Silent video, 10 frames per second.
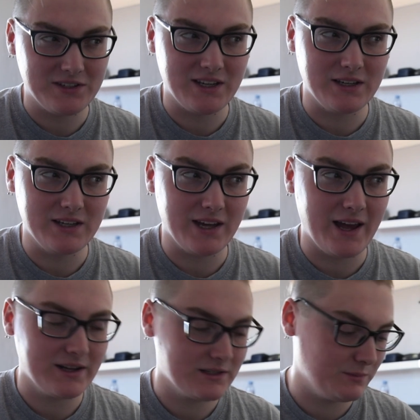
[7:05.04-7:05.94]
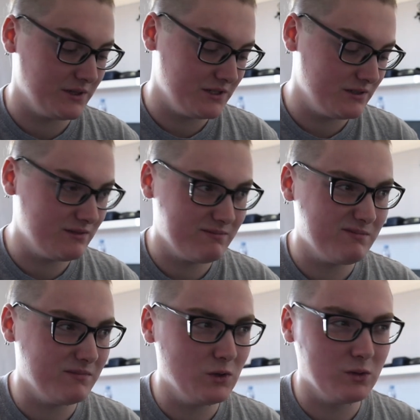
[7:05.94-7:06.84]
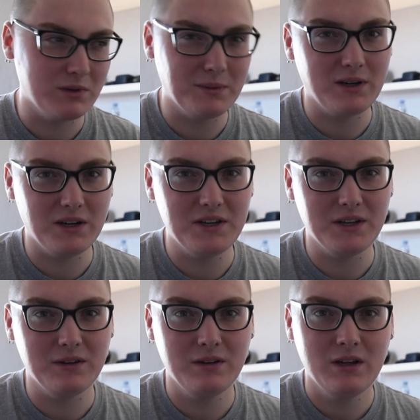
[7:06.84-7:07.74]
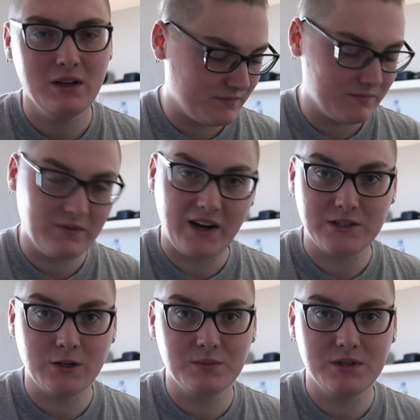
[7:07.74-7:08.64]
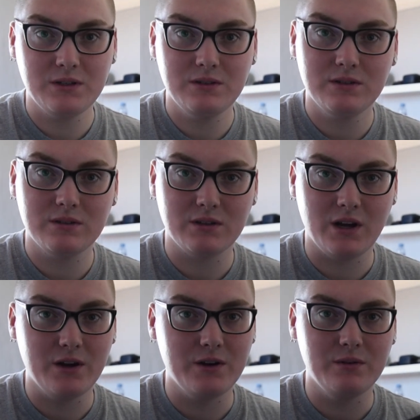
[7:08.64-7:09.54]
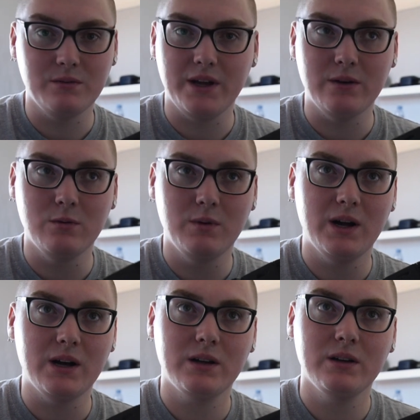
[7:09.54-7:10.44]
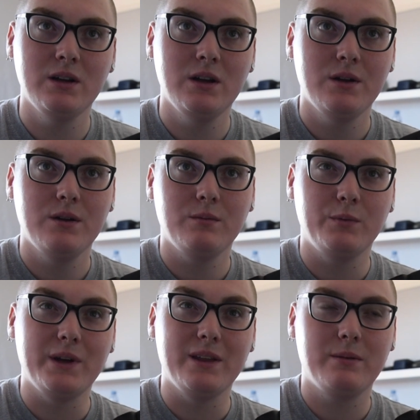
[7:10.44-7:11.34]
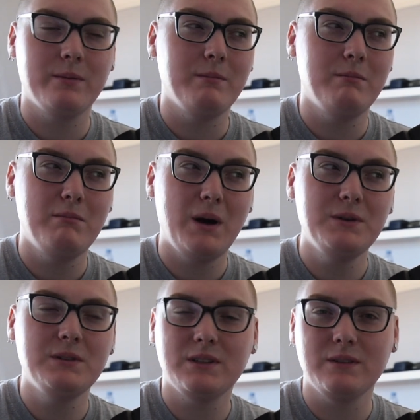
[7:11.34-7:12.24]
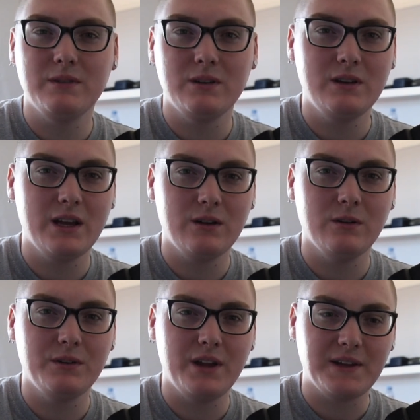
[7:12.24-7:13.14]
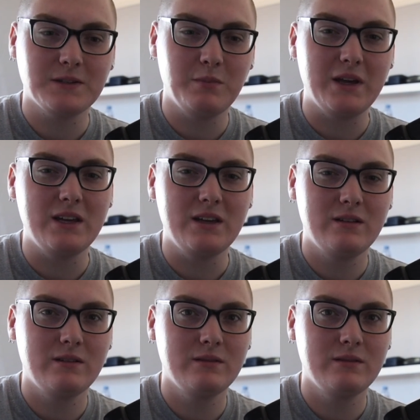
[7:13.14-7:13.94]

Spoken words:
have it set to DX, which is normally what I do. Flash options, so it will work with most of the Nikon SB